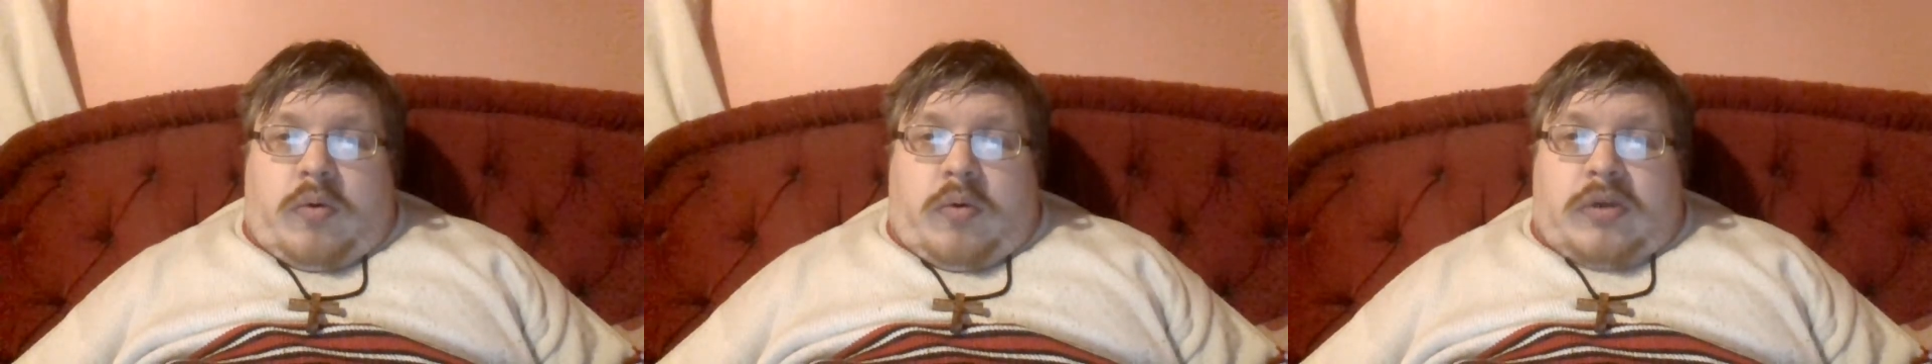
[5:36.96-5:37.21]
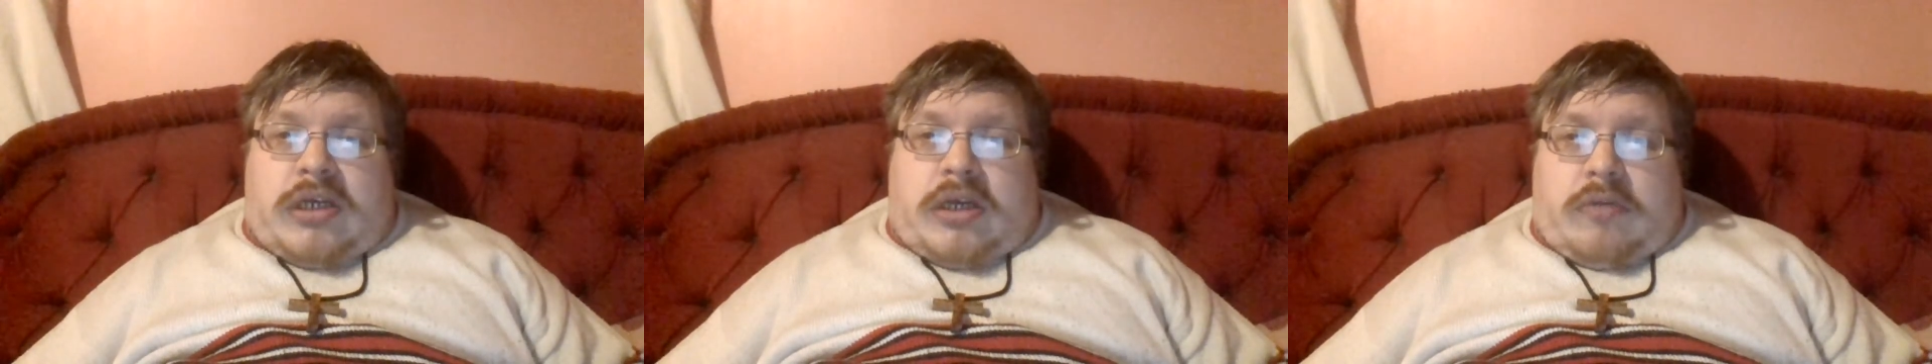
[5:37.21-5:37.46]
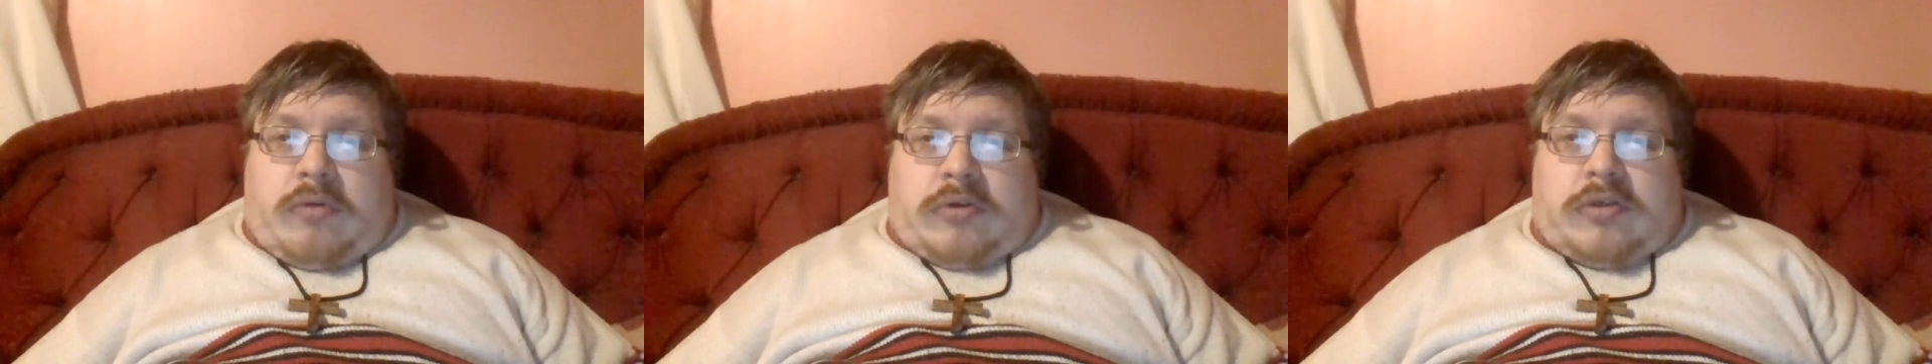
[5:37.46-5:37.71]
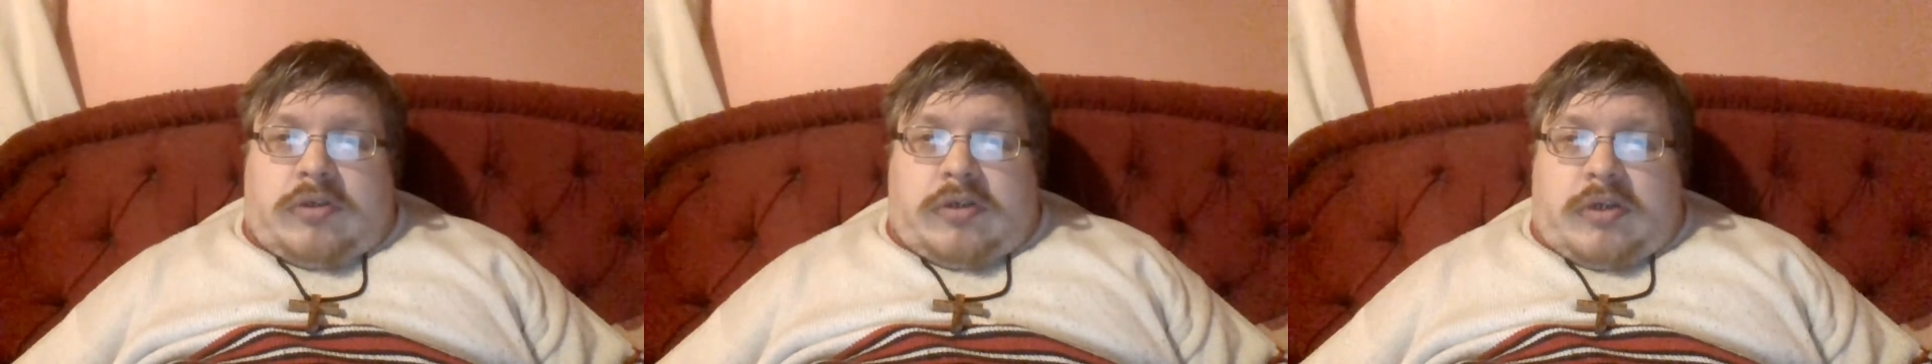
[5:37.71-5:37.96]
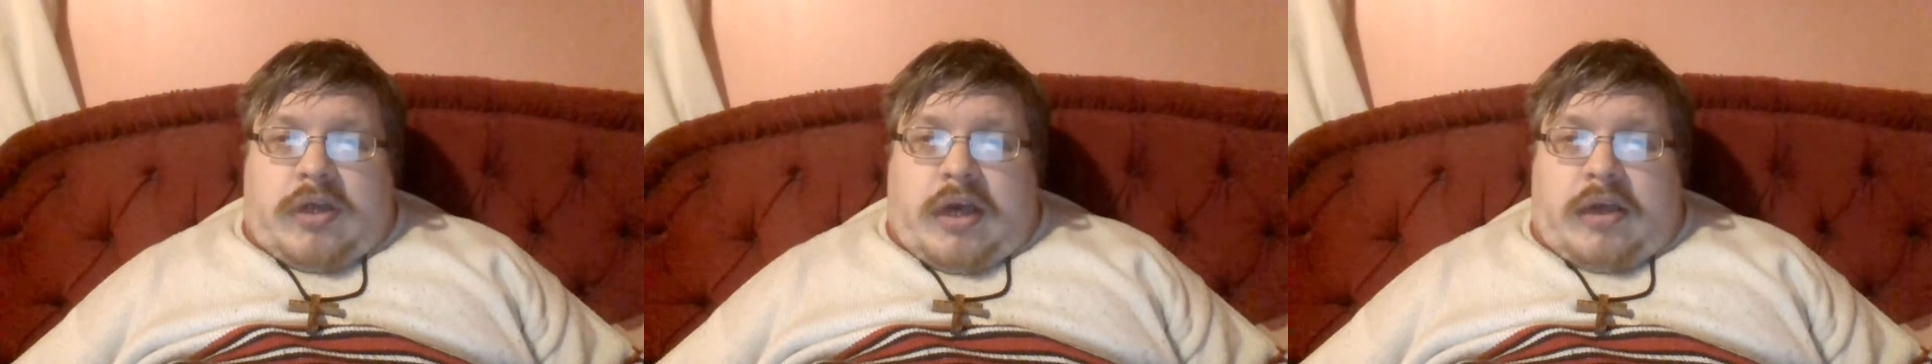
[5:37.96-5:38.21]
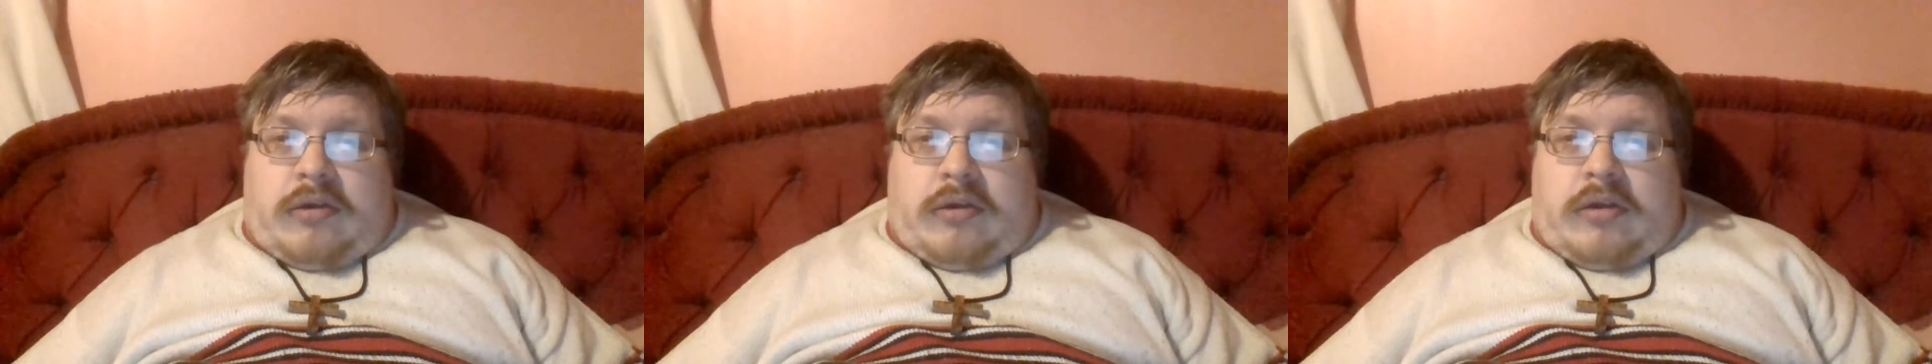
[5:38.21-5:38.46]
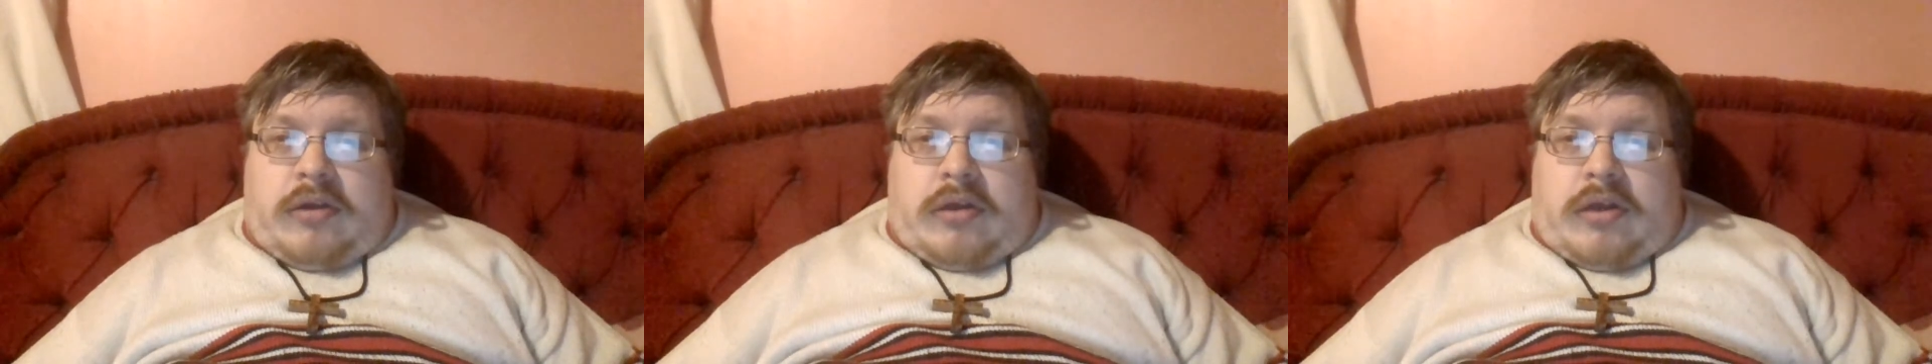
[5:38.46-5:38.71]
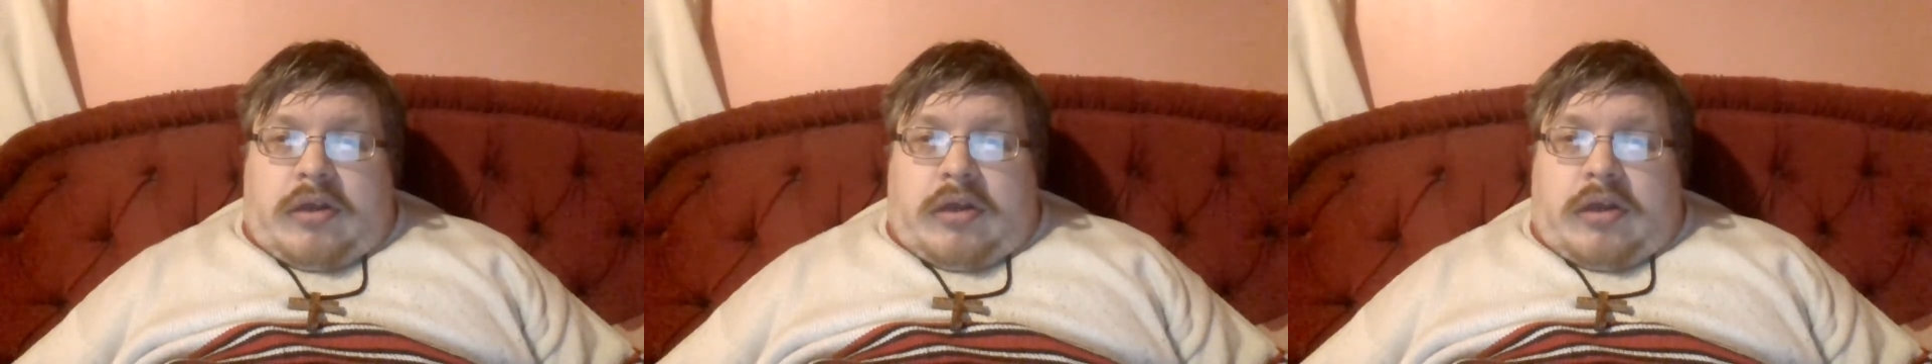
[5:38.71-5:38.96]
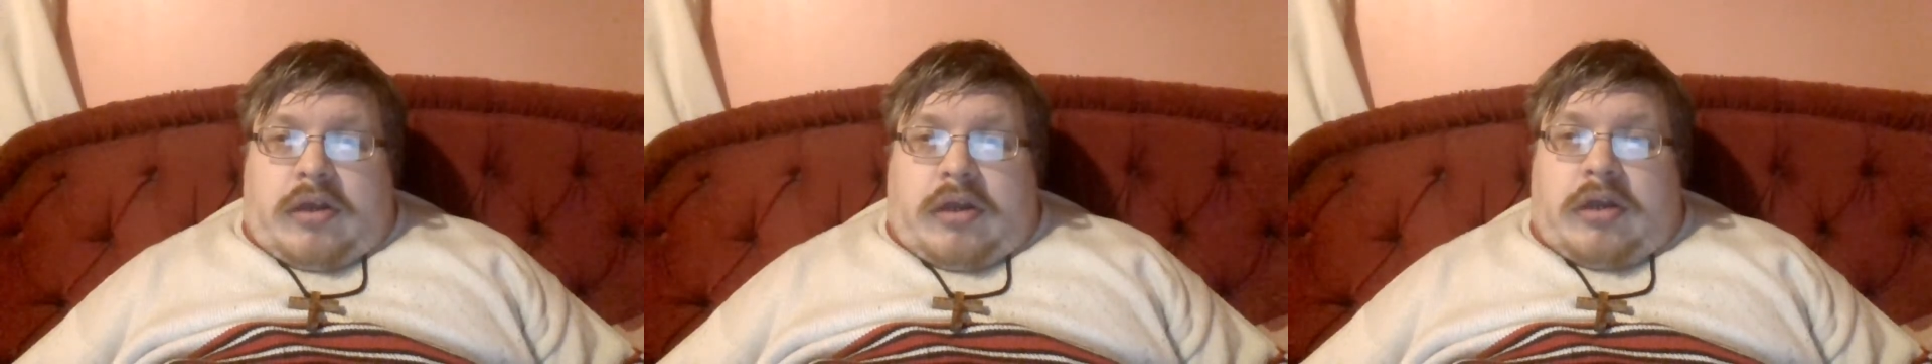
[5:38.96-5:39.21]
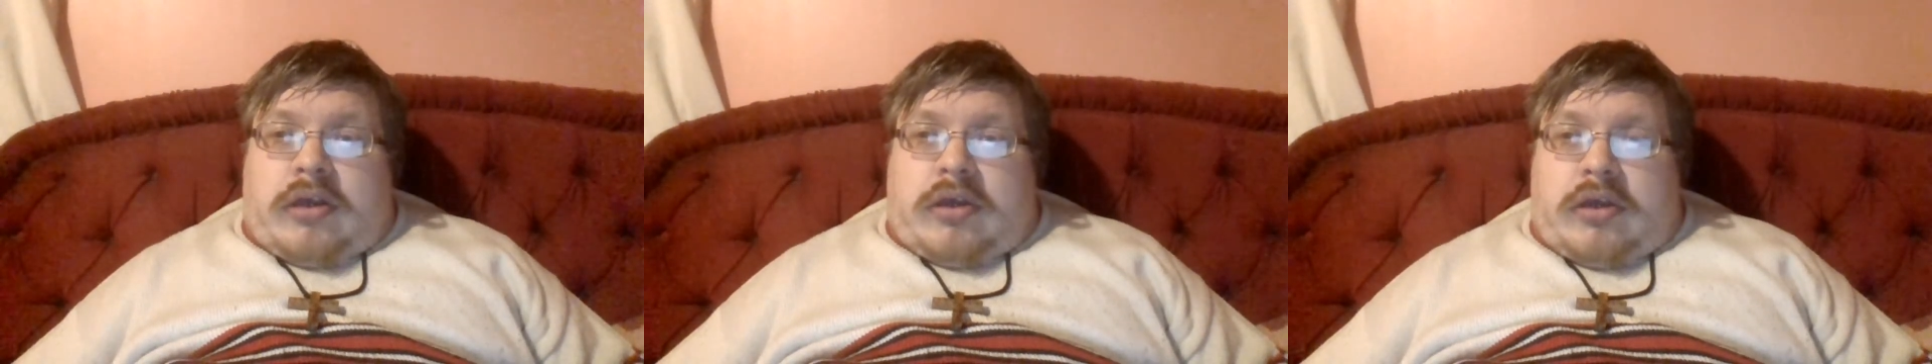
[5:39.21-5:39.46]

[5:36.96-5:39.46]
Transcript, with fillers: Aren't they beyond the Jordan, beyond